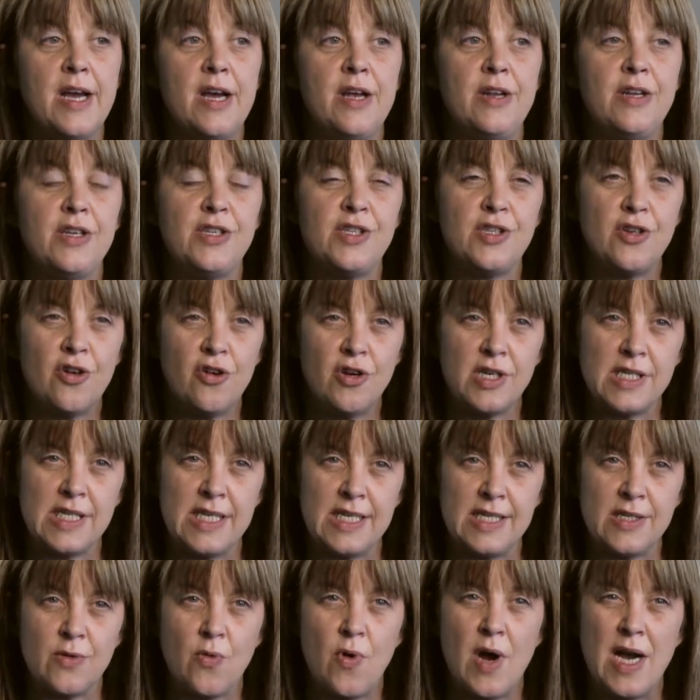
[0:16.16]

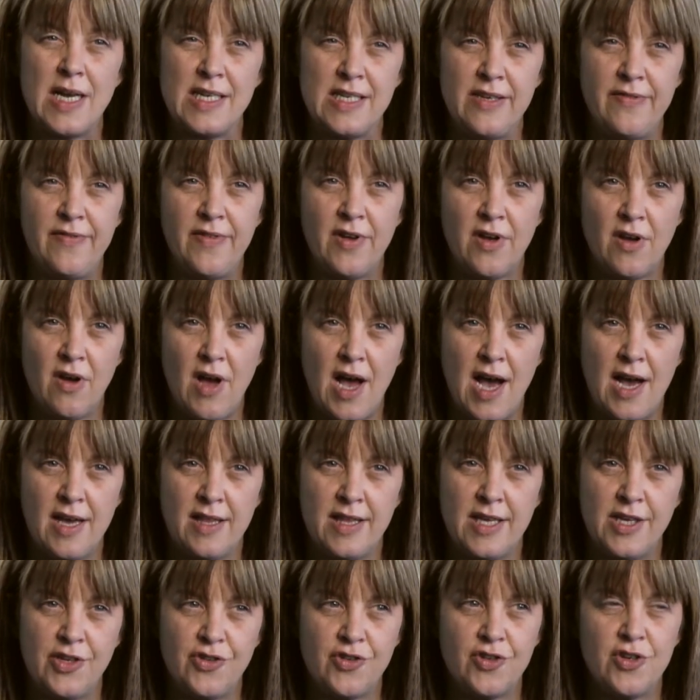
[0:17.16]
Notoriously, it's quite difficult, I
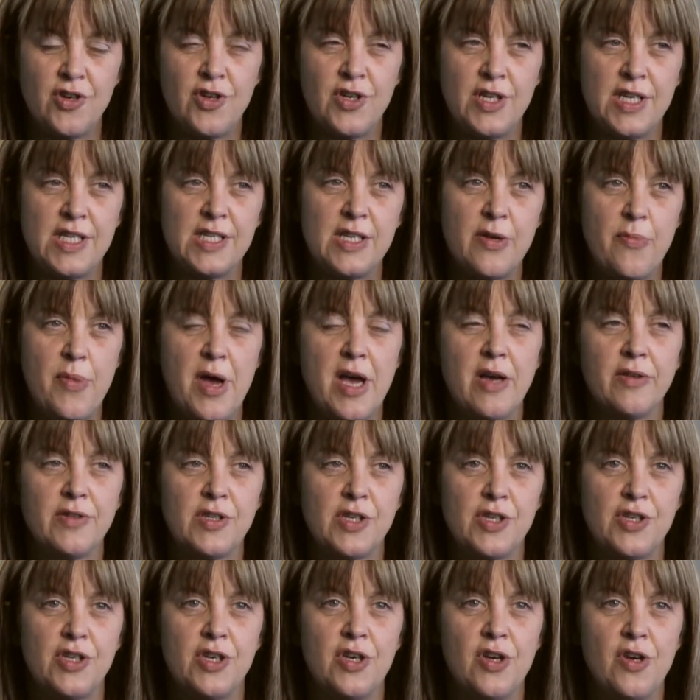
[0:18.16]
think, Trudy, to be able
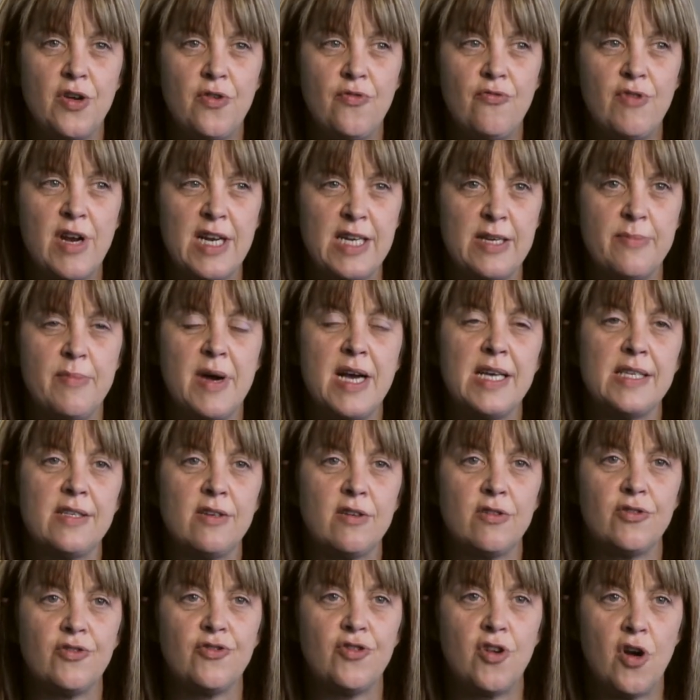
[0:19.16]
to do randomised
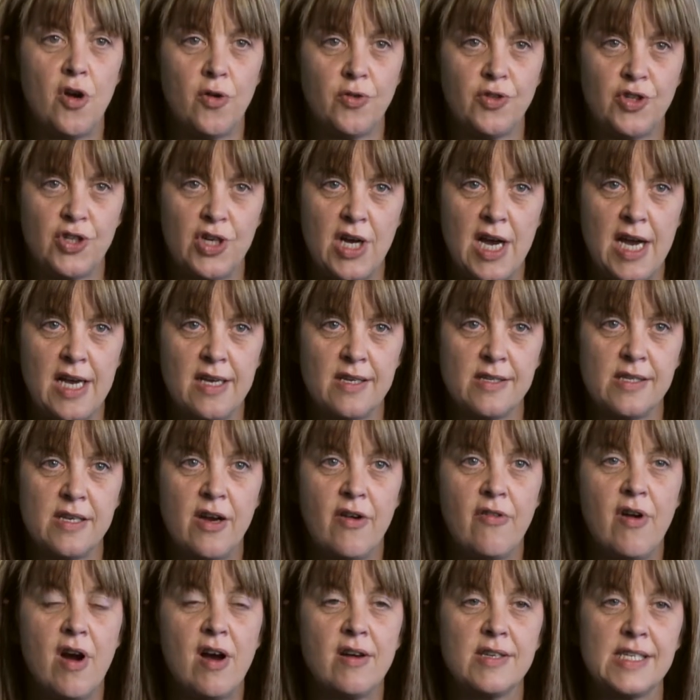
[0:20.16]
controlled trials
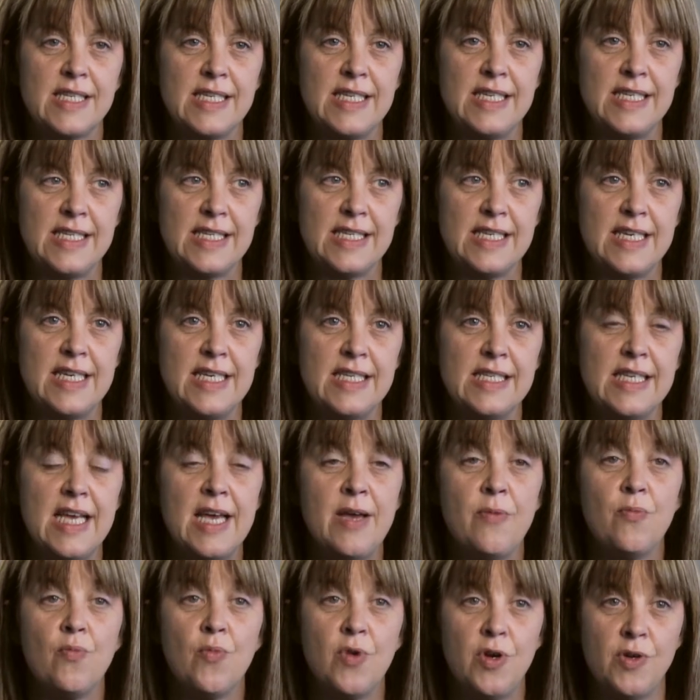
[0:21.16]
or RCTs
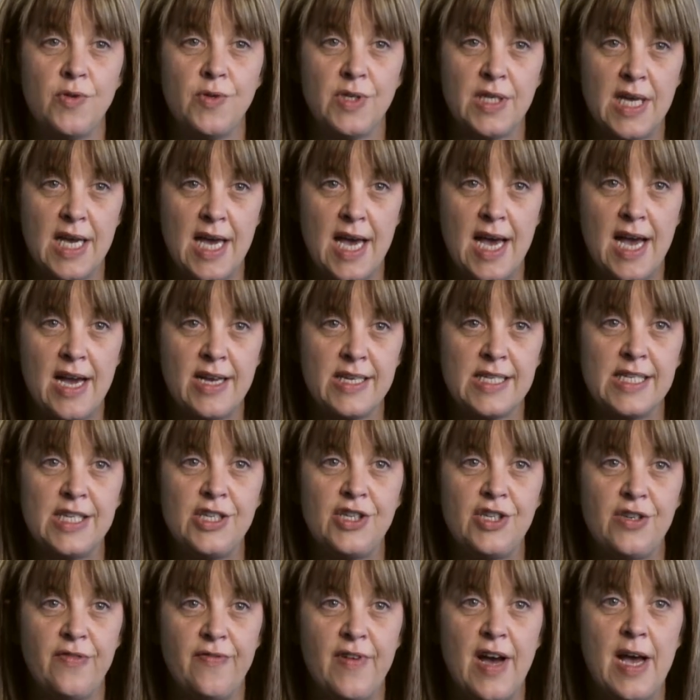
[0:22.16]
in wound care and
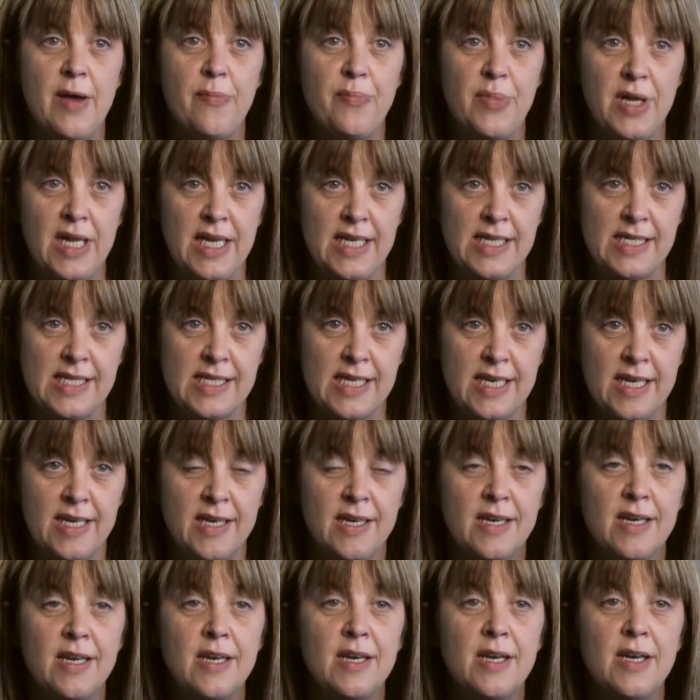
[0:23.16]
tissue viability,
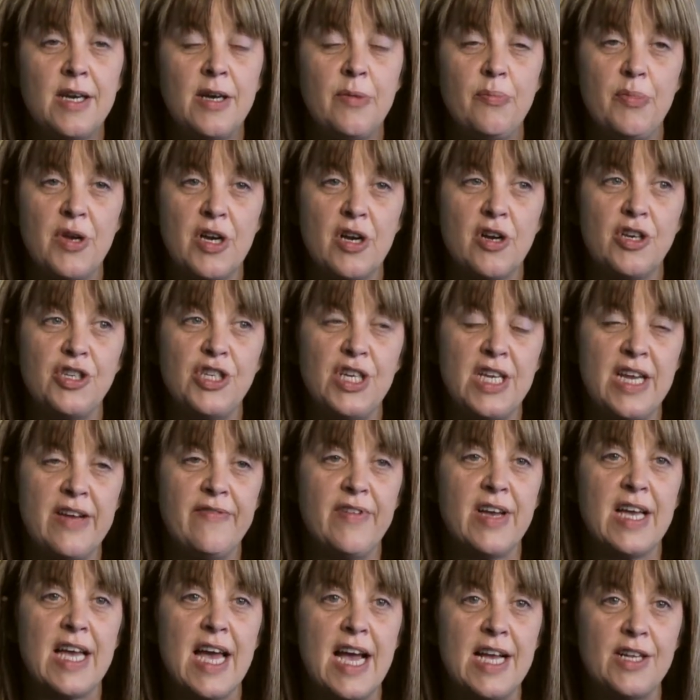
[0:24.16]
because you
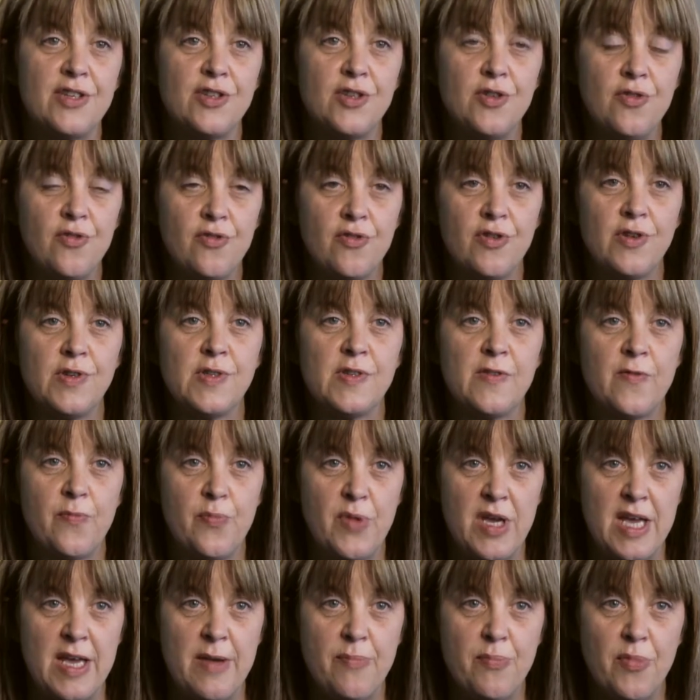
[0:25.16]
never get two groups of
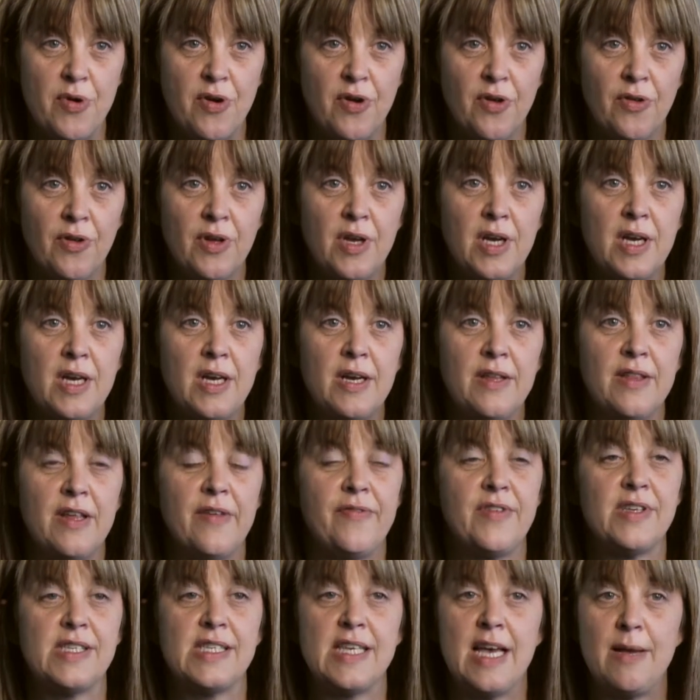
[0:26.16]
people that
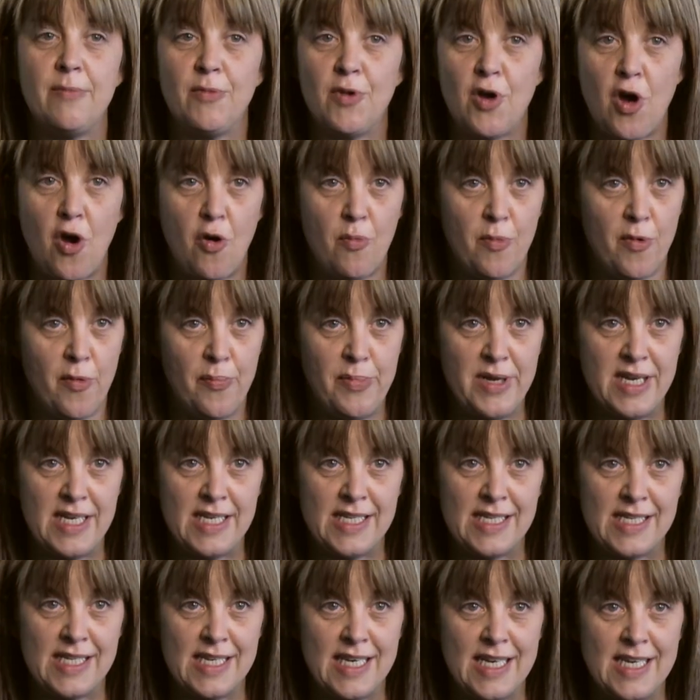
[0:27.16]
have the same
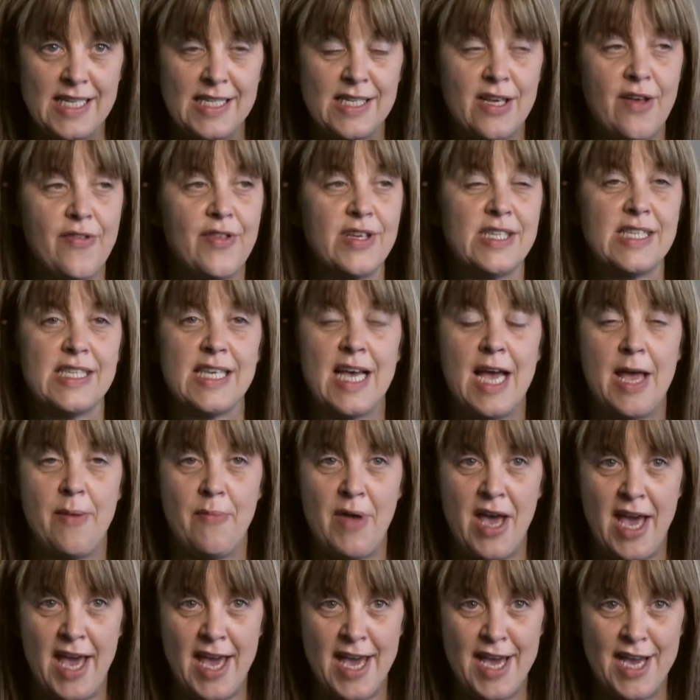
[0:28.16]
comorbidities, that are the same
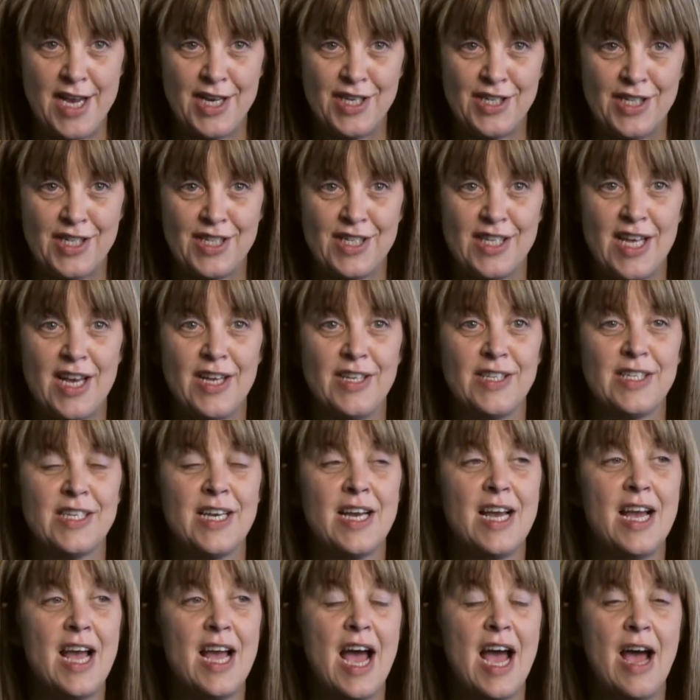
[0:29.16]
age, that
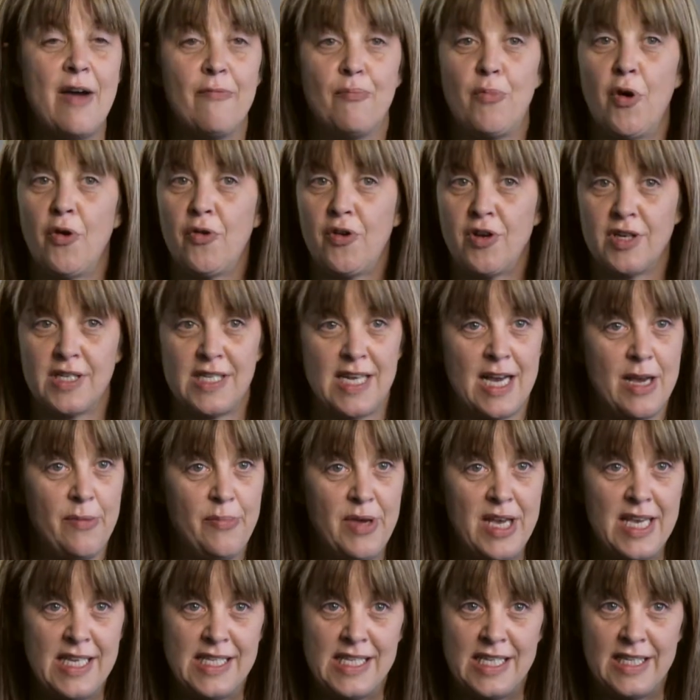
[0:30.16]
both got
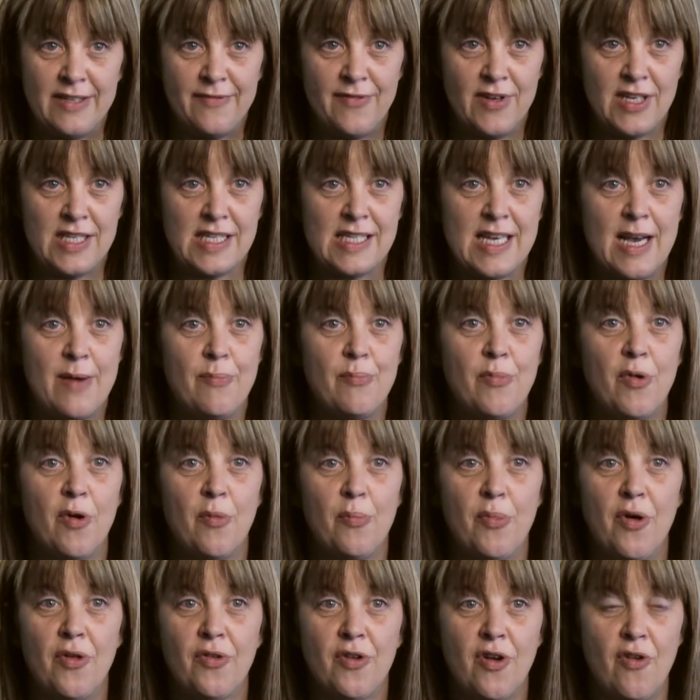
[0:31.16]
diabetes, for example,
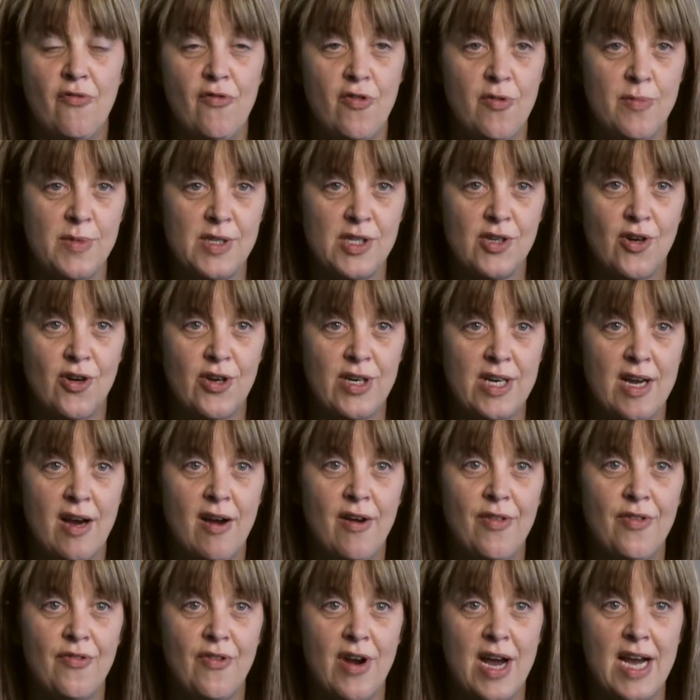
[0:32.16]
both got rheumatoid
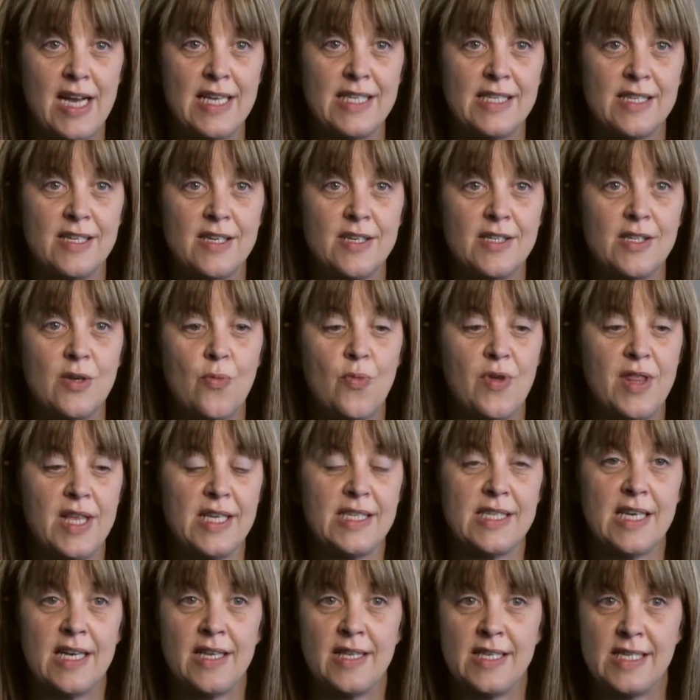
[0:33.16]
arthritis, with
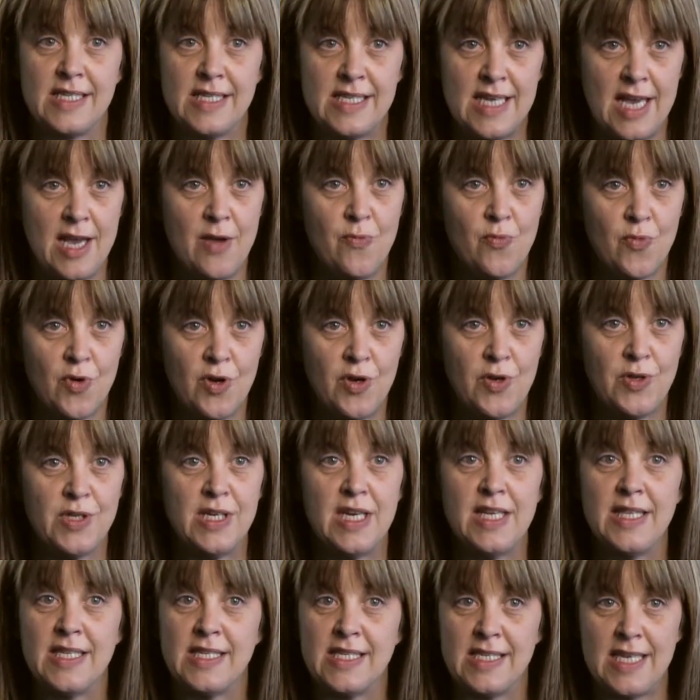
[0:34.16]
exactly the same wound
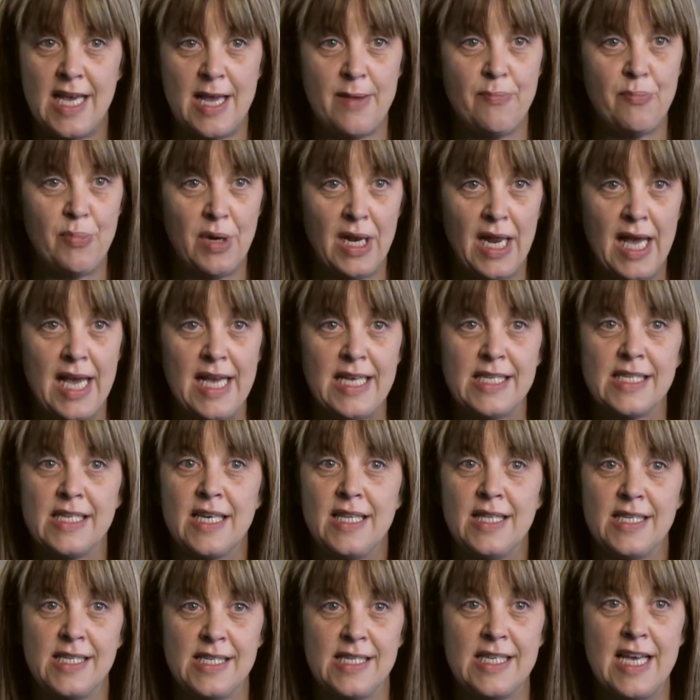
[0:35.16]
in the same place
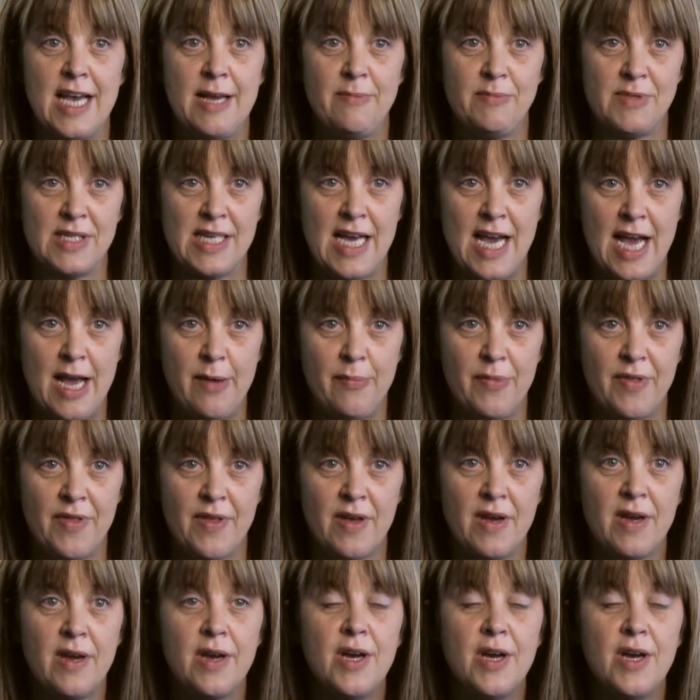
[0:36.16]
and the same depth.